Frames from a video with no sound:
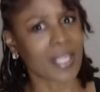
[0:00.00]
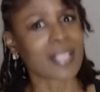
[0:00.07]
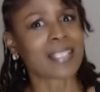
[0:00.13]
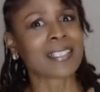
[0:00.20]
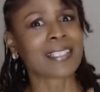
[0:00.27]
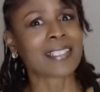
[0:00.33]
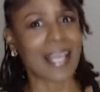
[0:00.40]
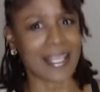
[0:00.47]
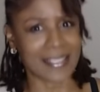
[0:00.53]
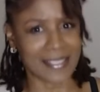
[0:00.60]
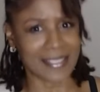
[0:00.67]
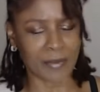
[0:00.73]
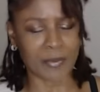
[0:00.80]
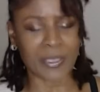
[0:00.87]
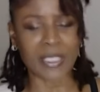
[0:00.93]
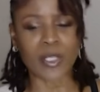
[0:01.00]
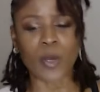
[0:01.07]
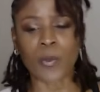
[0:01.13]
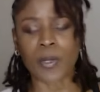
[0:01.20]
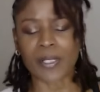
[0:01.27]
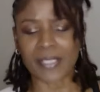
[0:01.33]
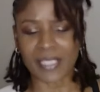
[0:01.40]
Yes, and we know
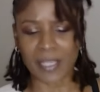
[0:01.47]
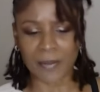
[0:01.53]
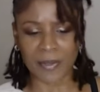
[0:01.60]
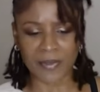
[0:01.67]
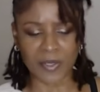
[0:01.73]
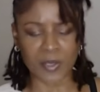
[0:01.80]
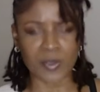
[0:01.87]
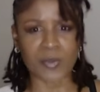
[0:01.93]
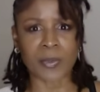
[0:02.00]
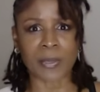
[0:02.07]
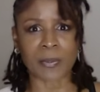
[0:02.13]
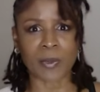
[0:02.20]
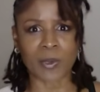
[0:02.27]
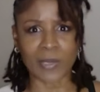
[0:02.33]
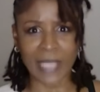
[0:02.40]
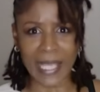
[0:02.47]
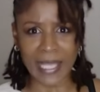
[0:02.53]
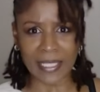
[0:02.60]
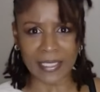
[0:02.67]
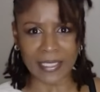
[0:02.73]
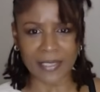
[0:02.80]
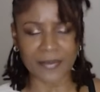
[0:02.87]
where some of those people
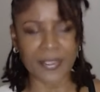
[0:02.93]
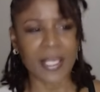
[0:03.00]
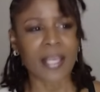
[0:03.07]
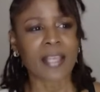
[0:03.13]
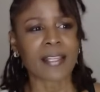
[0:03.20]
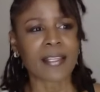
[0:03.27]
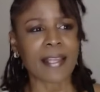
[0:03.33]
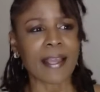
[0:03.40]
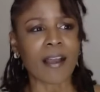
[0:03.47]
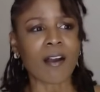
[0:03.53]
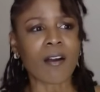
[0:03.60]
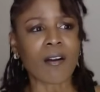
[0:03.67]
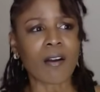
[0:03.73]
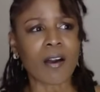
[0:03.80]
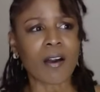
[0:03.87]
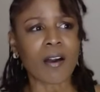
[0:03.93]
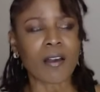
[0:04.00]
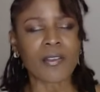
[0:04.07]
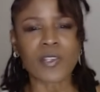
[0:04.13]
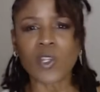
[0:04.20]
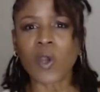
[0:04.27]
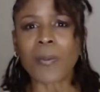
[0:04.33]
landed. Now,
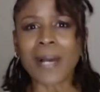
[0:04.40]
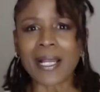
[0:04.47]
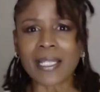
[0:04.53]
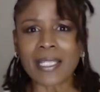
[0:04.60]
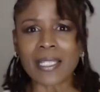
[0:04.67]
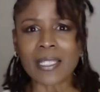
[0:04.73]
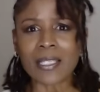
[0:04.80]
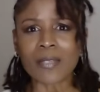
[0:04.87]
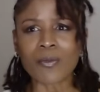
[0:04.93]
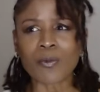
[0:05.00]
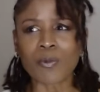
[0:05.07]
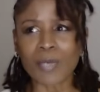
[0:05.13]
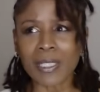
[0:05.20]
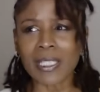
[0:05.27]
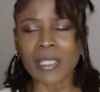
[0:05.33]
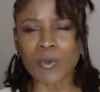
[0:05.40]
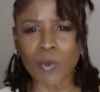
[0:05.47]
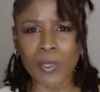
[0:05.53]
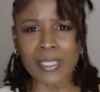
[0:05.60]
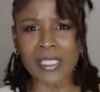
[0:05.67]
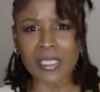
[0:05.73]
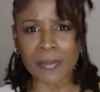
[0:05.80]
nobody really
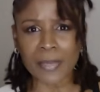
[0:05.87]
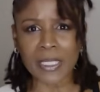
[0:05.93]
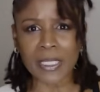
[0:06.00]
wants to be